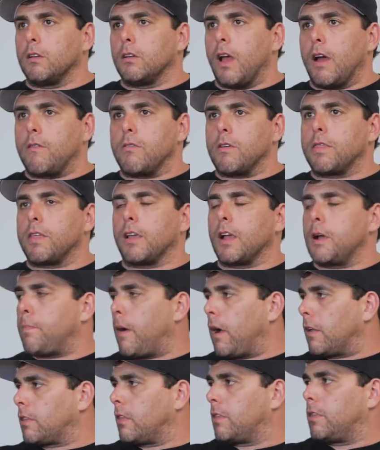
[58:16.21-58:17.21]
everything
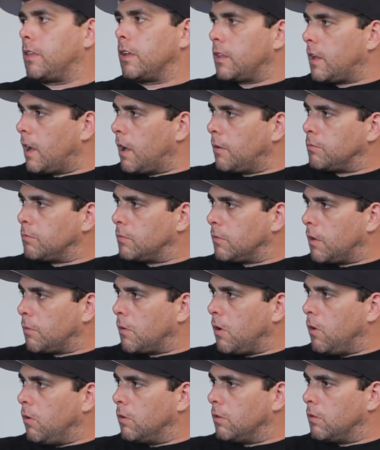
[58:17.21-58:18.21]
about the thing that I'm
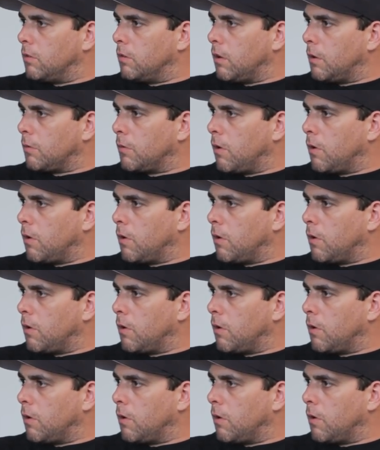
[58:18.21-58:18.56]
going